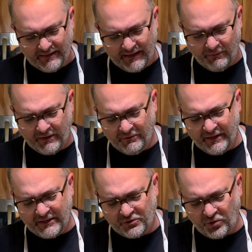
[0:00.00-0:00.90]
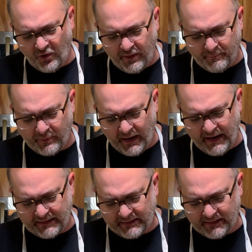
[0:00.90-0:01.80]
they want to really control the
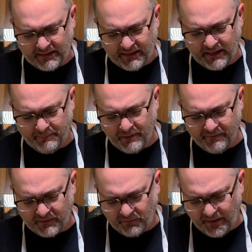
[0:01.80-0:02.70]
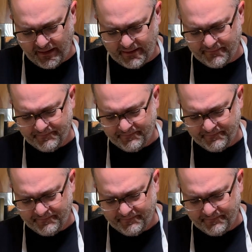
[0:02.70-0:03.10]
product in a perfect way.